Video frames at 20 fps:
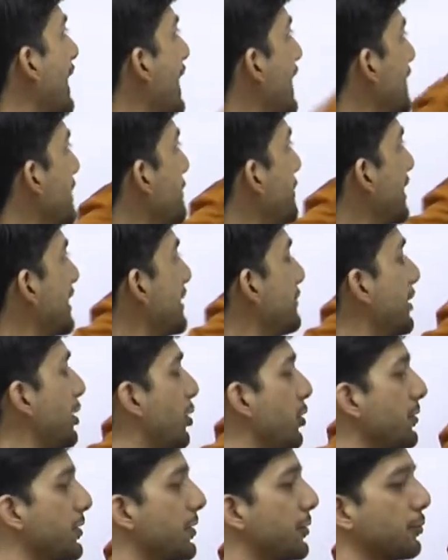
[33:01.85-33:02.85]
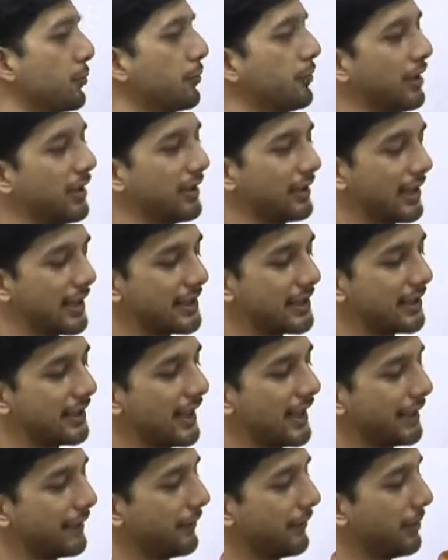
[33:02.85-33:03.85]
anybody belongs to a cluster
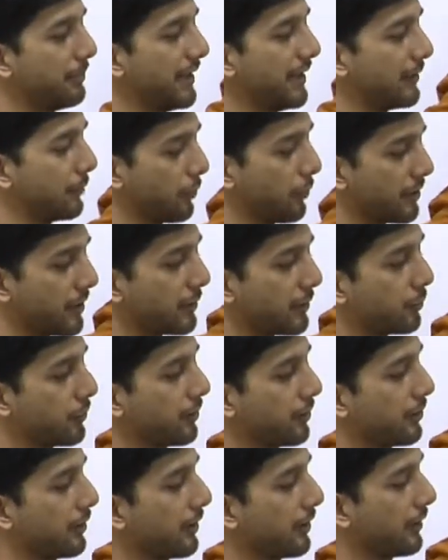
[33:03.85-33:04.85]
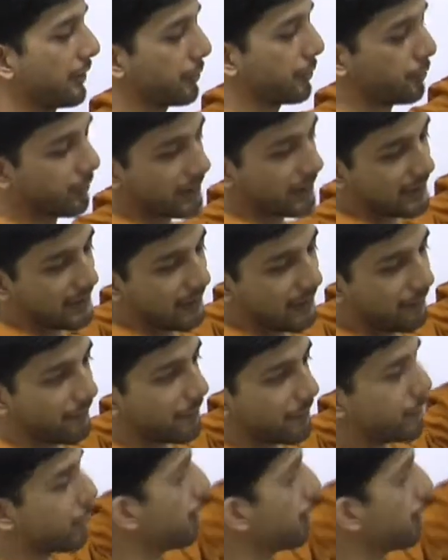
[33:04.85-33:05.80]
that will be closest to itself.